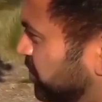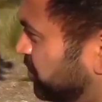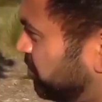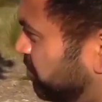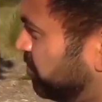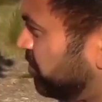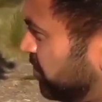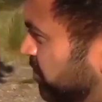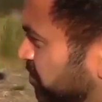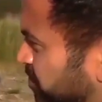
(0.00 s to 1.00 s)

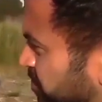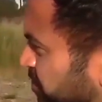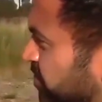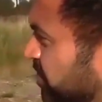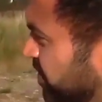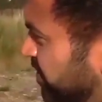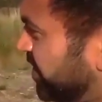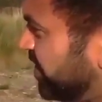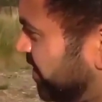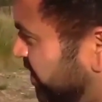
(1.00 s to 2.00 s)

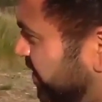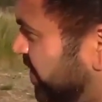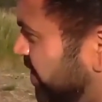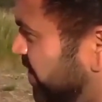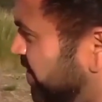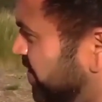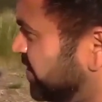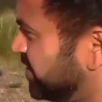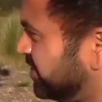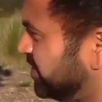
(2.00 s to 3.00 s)

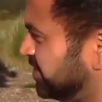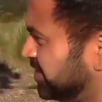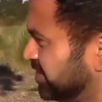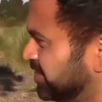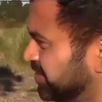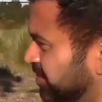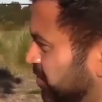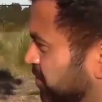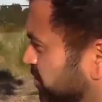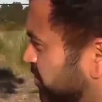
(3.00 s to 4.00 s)

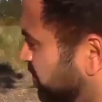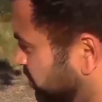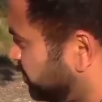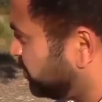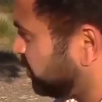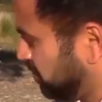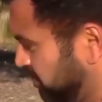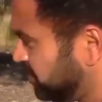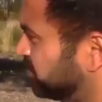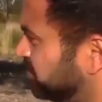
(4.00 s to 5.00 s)

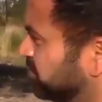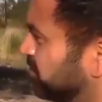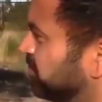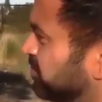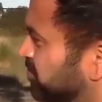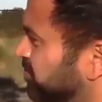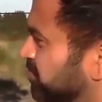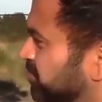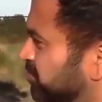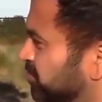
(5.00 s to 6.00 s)

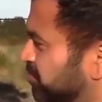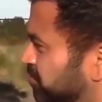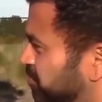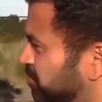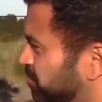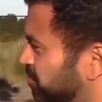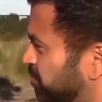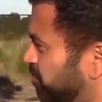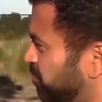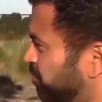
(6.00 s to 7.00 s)

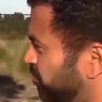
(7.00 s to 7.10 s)
(not speaking)